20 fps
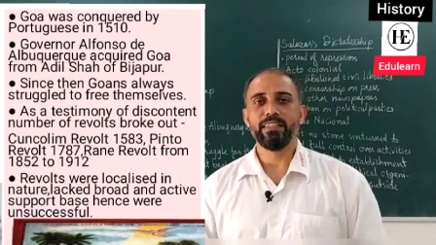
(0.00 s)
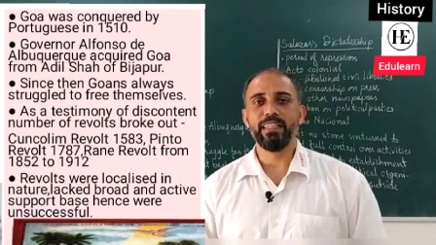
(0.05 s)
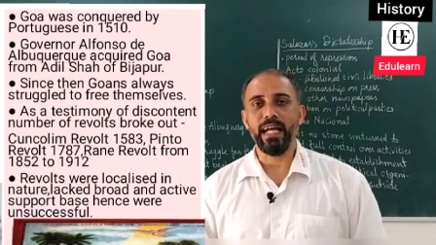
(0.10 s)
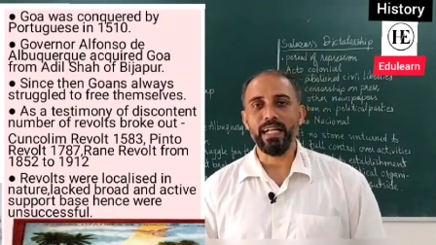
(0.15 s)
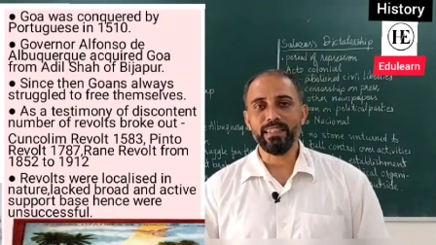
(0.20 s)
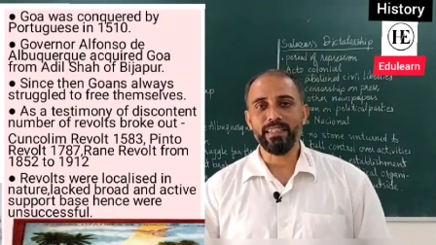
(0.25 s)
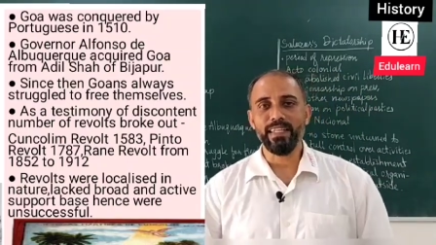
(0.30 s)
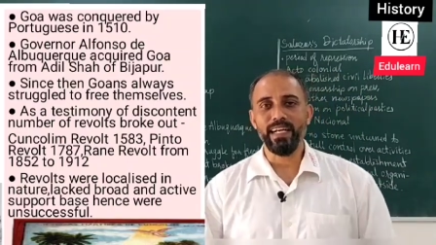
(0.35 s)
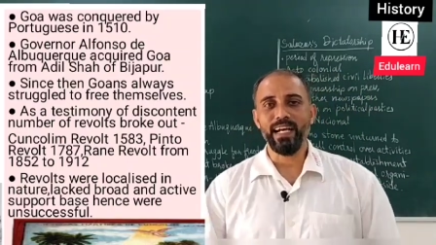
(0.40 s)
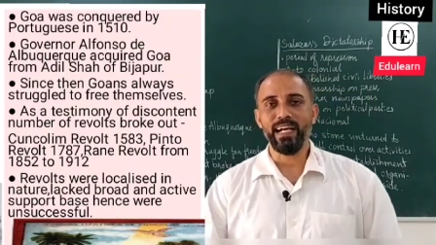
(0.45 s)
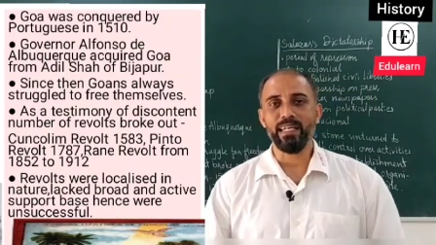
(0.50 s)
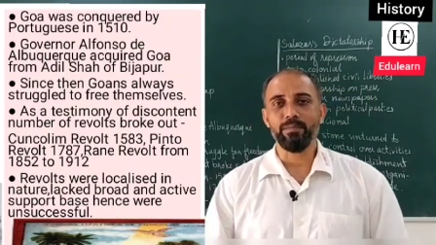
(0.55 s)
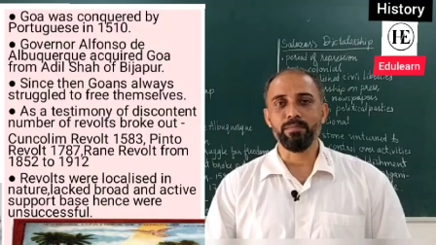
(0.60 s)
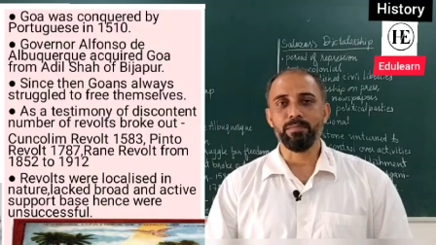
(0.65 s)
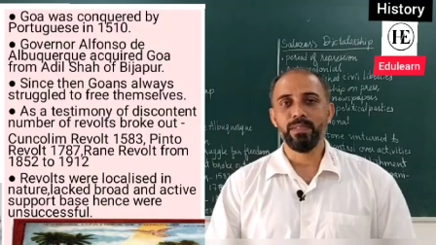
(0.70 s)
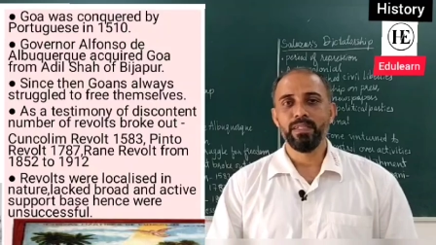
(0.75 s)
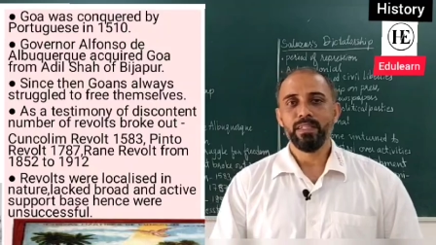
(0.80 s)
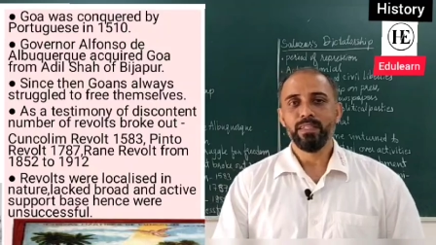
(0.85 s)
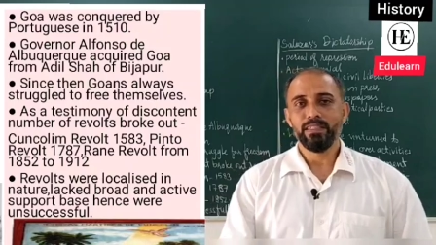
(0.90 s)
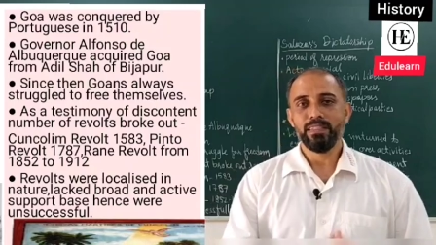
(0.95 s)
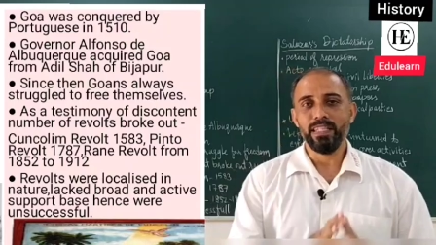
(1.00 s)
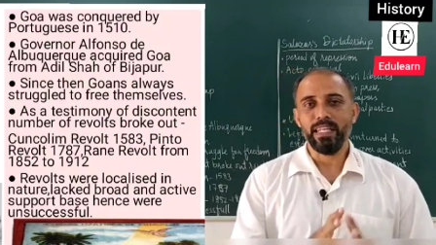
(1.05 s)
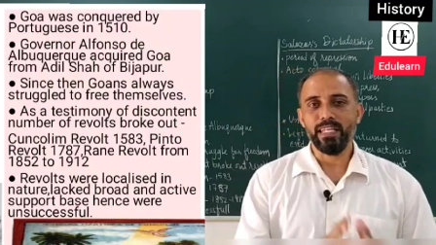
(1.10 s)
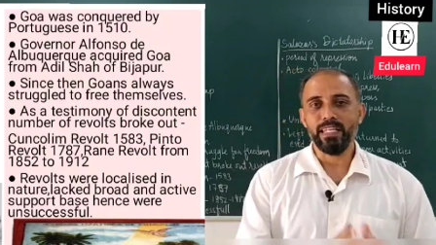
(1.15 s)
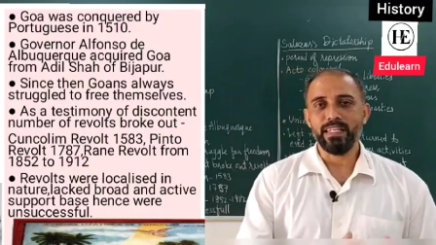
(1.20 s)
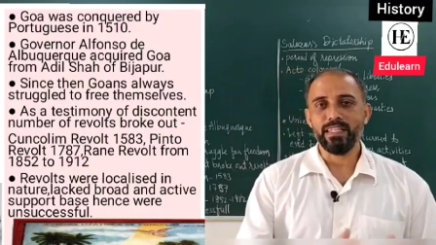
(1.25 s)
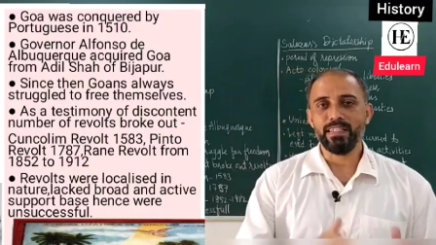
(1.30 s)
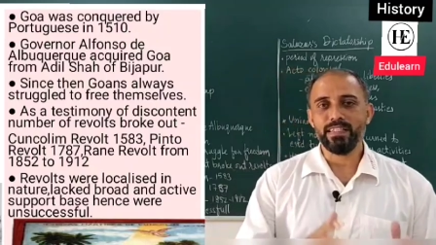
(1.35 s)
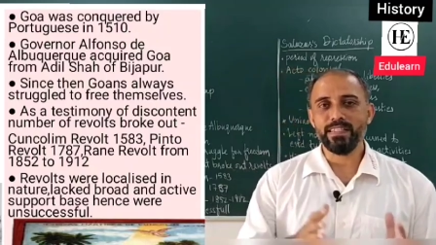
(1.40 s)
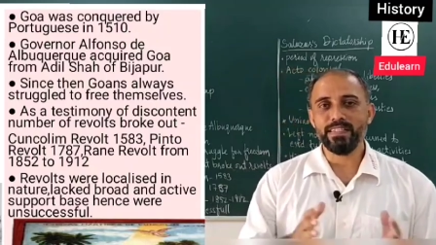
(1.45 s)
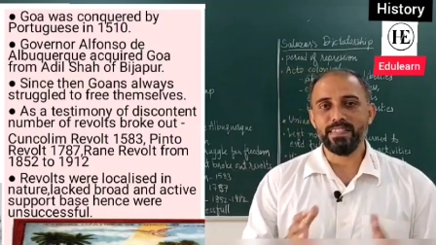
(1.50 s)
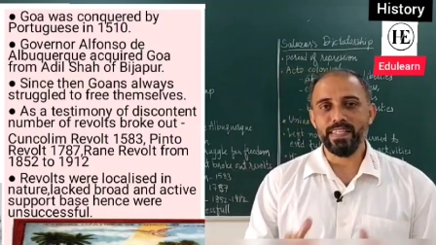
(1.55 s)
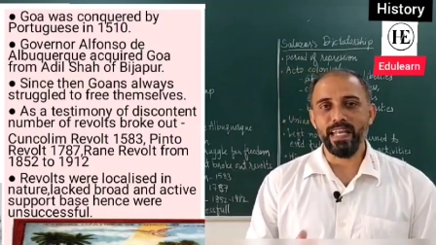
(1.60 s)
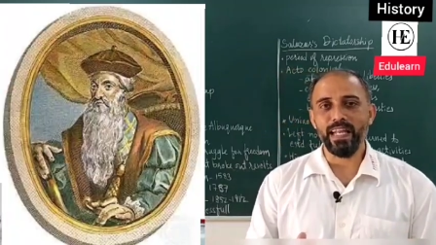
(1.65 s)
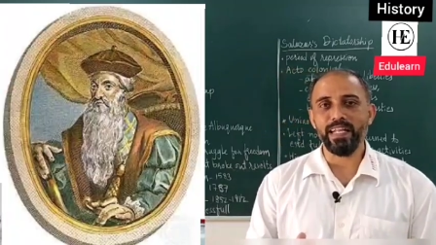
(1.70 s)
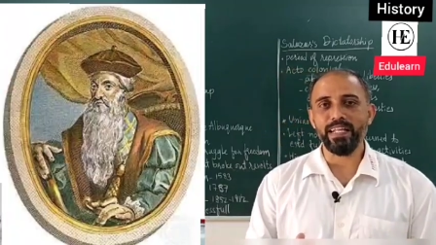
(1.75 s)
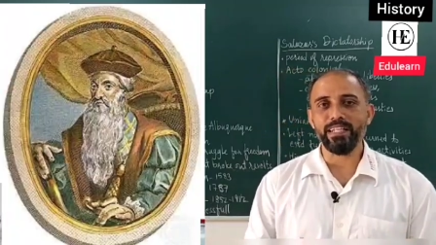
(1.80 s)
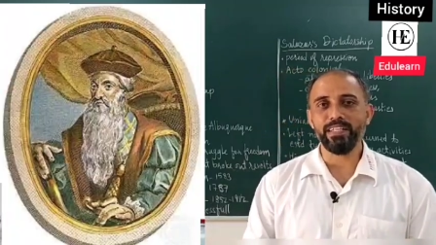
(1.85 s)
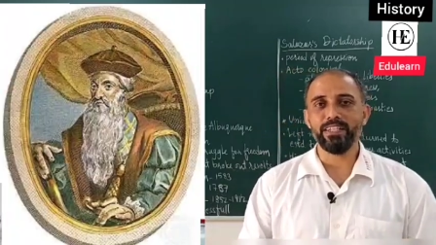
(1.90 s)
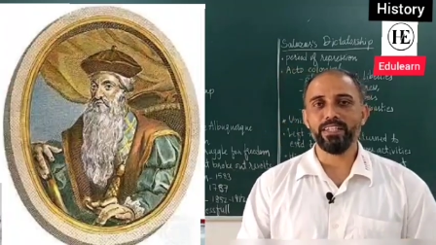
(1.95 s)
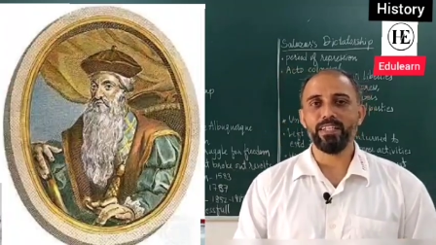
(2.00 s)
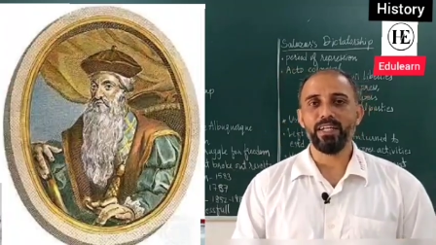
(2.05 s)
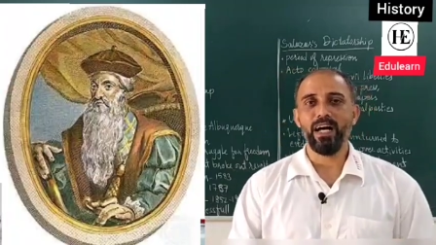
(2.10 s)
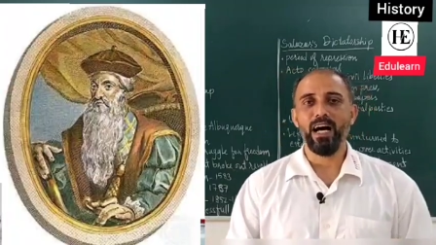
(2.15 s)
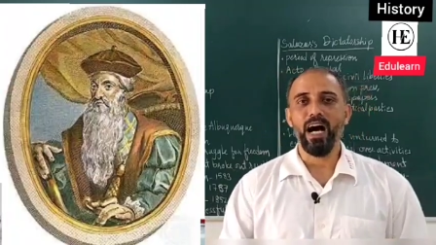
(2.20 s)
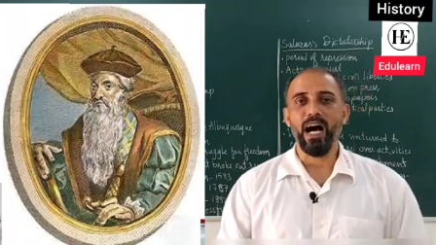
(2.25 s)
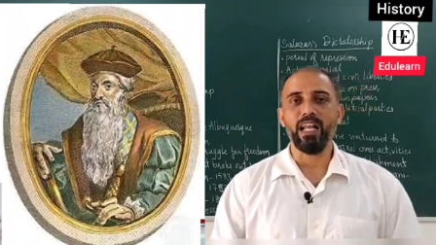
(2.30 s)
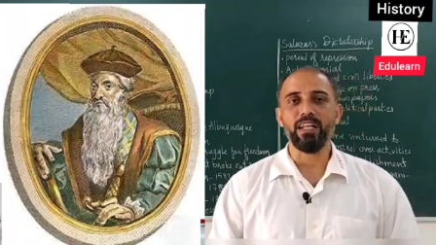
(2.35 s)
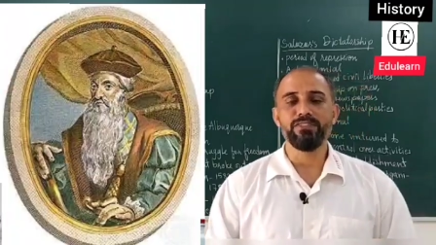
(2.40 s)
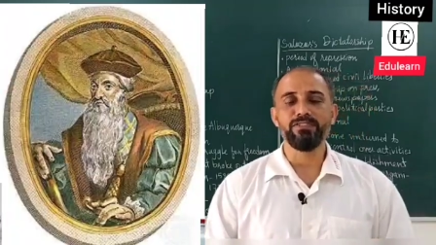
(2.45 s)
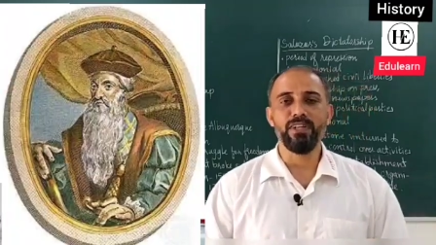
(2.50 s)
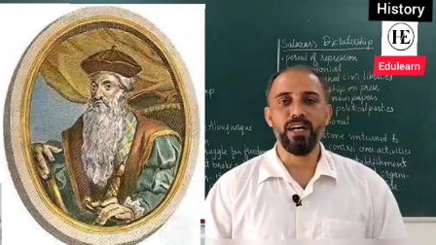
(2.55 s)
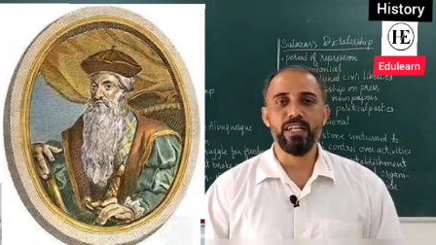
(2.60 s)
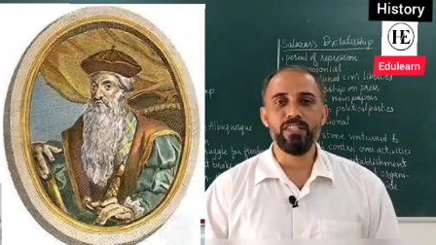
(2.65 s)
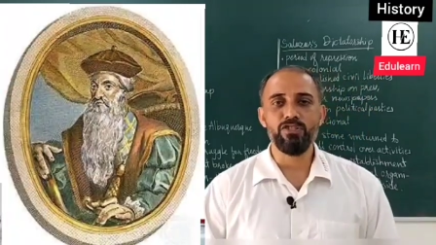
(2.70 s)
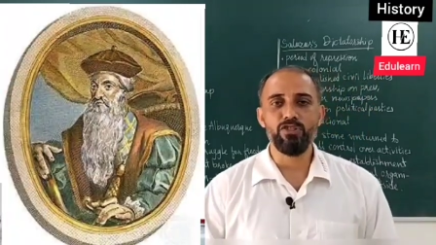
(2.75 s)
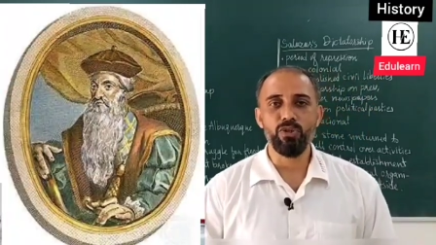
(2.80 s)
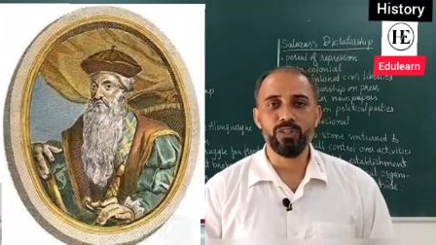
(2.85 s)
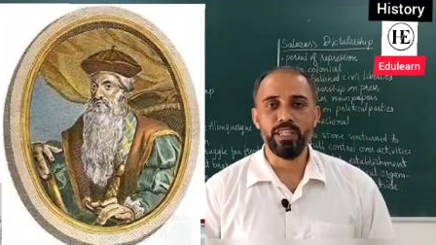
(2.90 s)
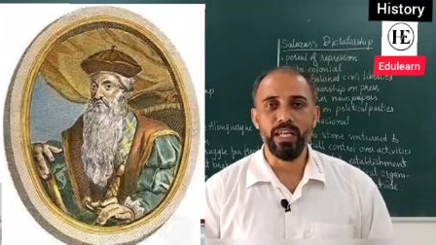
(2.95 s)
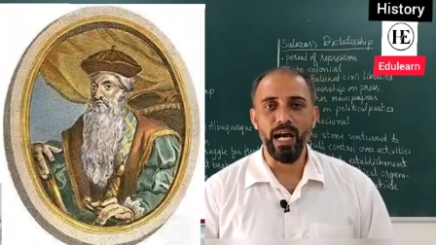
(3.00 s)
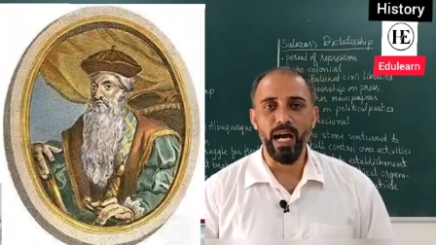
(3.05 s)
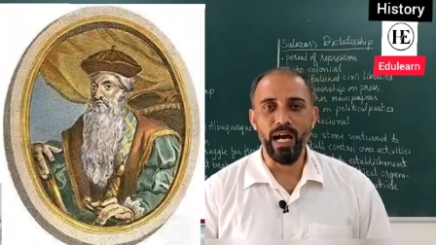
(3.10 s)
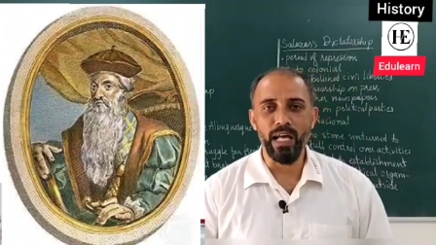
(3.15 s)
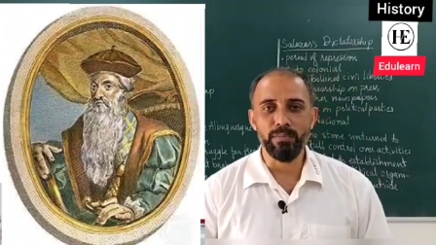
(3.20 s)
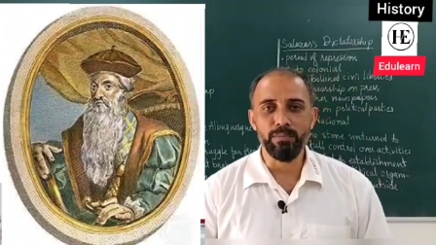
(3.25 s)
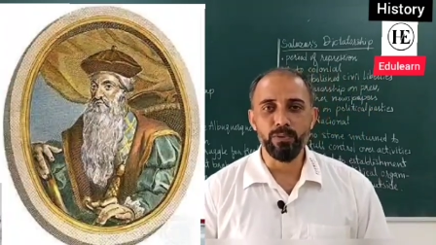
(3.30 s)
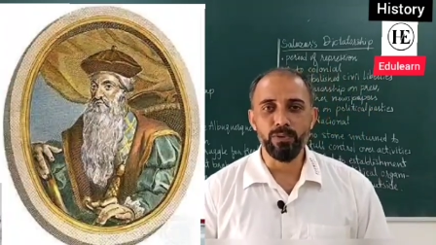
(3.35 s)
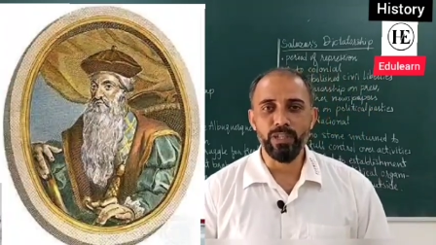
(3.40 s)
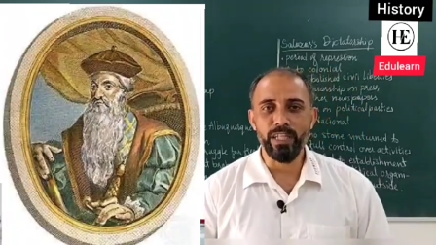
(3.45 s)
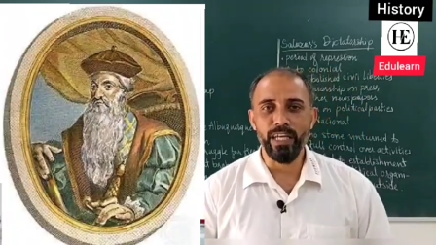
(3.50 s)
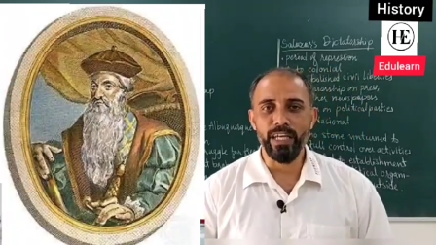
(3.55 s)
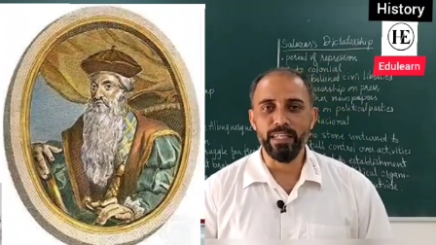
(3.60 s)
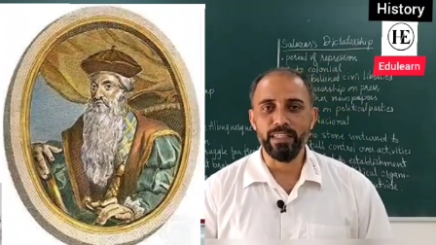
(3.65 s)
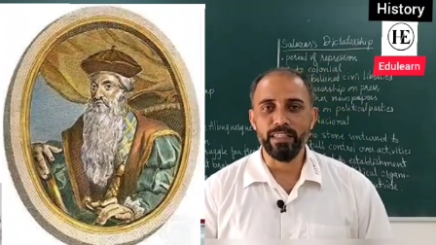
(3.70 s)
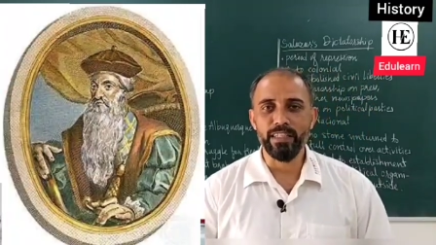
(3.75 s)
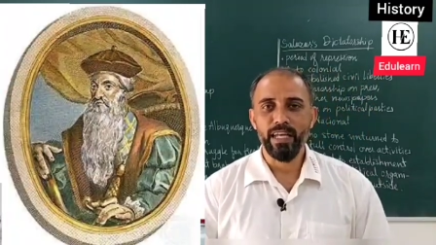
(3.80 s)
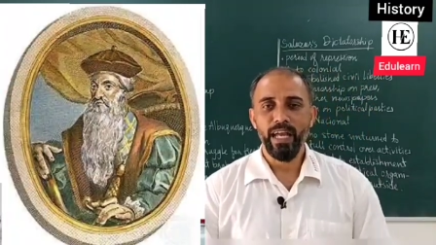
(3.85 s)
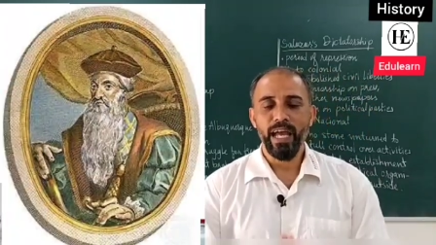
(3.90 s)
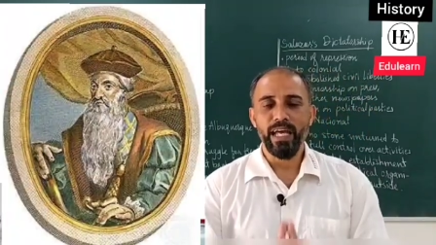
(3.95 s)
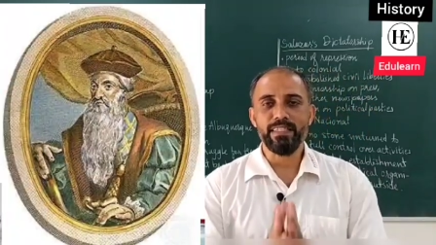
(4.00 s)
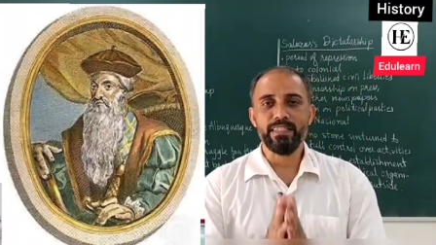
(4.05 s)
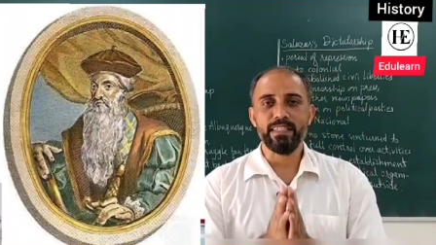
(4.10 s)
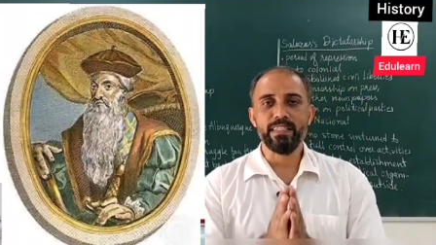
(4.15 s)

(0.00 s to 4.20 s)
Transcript: that time they sent Alfonso de Albuquerque as a